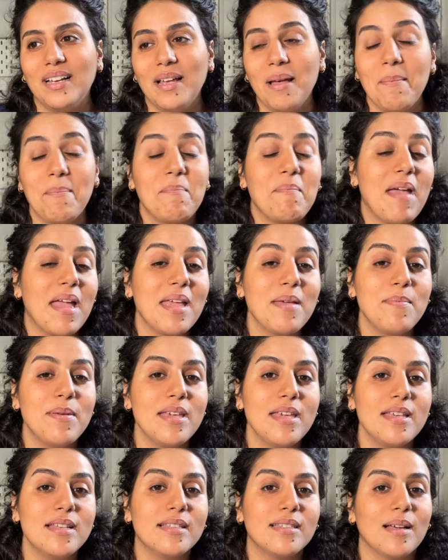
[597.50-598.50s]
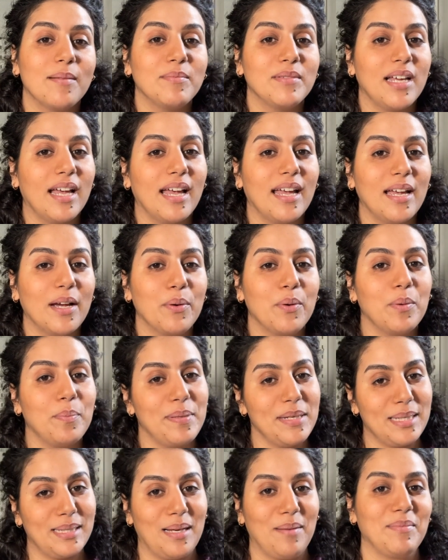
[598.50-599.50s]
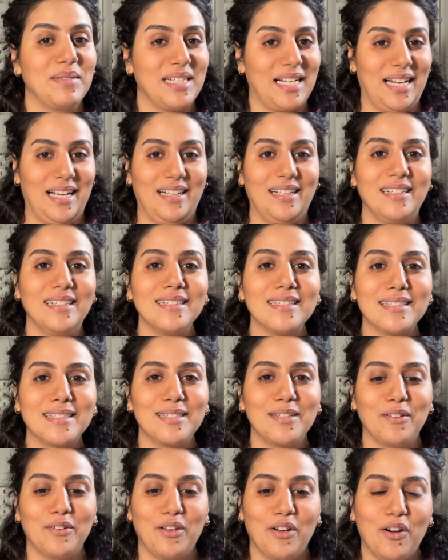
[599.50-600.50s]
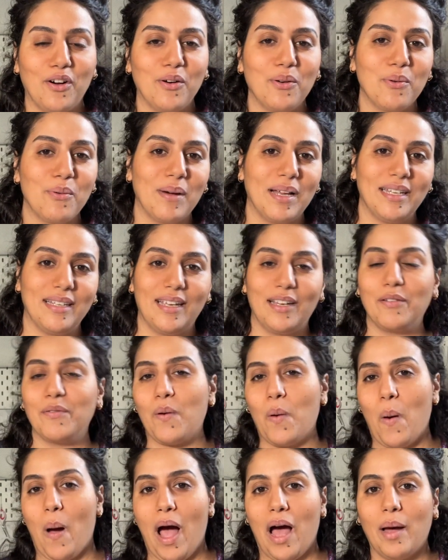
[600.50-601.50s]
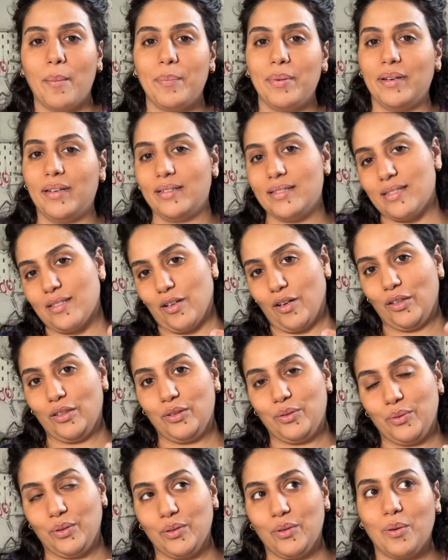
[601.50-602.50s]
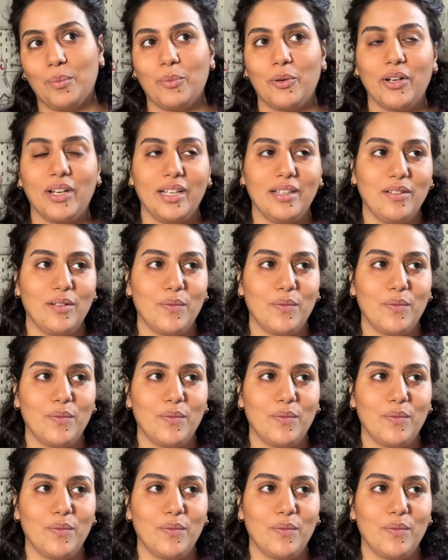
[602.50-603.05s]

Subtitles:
maybe someday it will be something else, you know, when they grow up and start doing homework in their